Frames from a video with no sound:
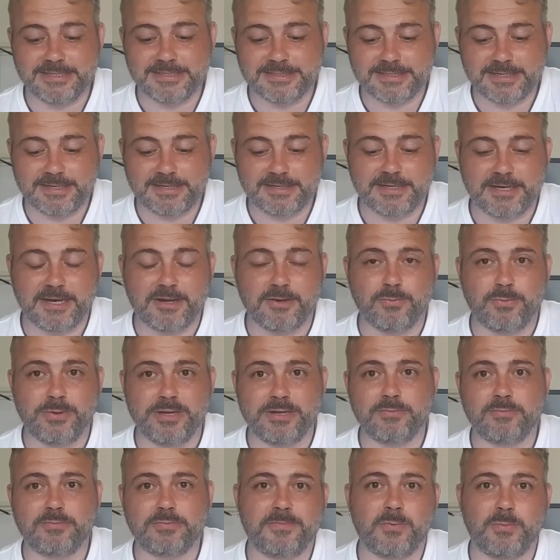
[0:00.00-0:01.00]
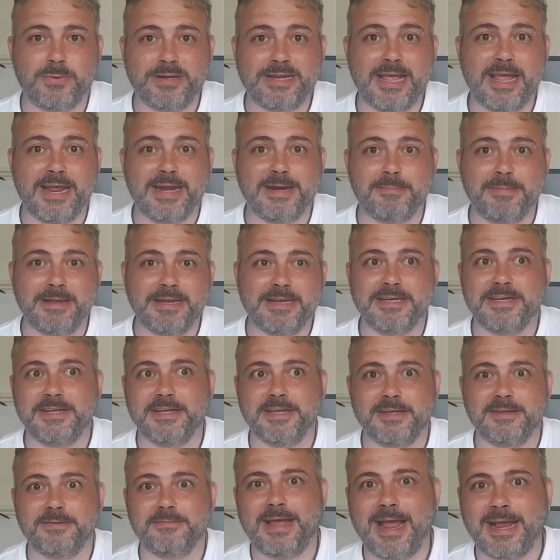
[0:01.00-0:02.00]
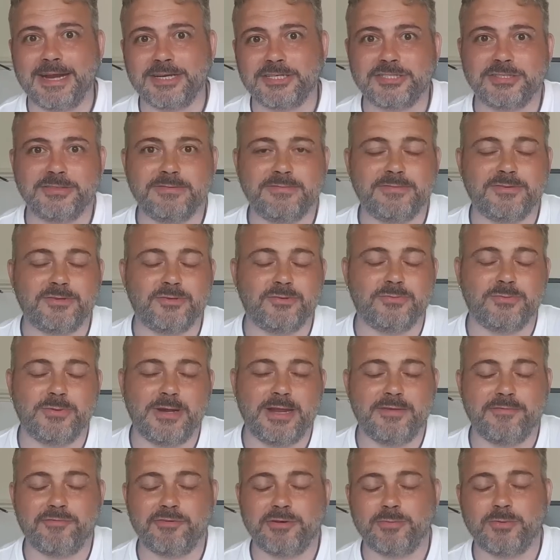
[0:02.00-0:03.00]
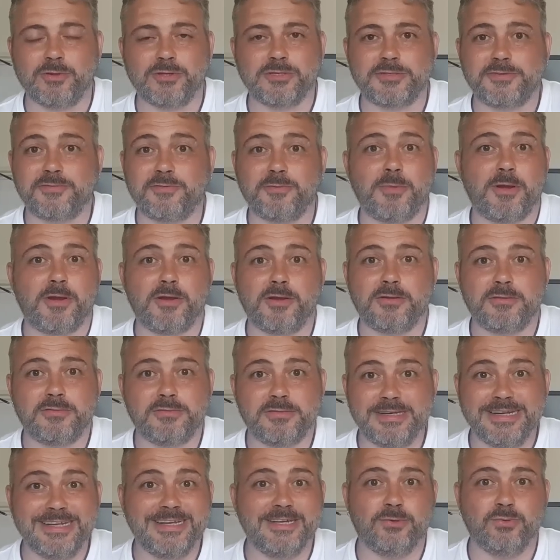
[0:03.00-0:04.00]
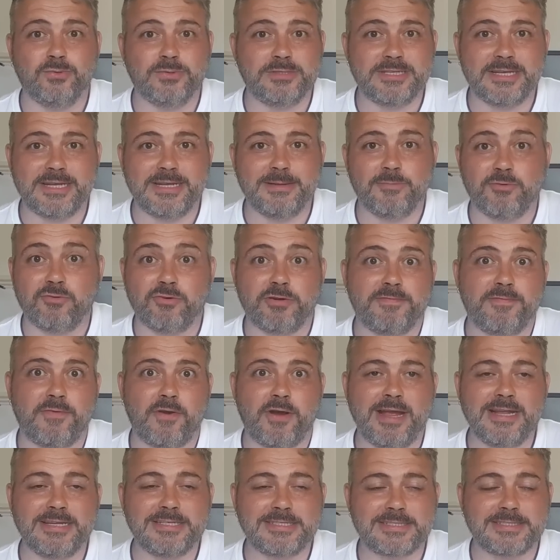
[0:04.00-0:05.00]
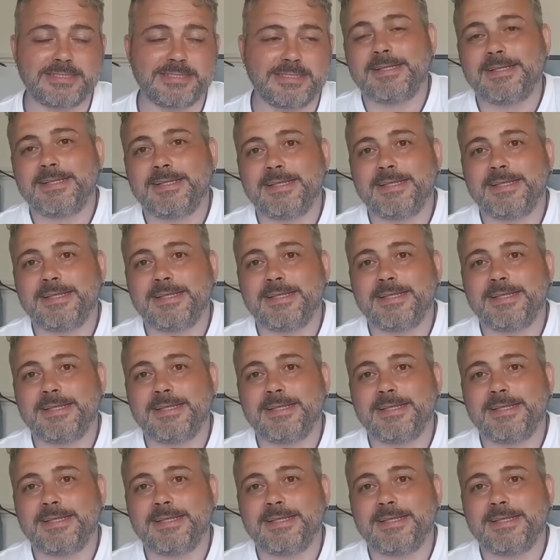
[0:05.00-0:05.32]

So, you know, we're, we're getting immediate action or whatever it was from our legal team or advice.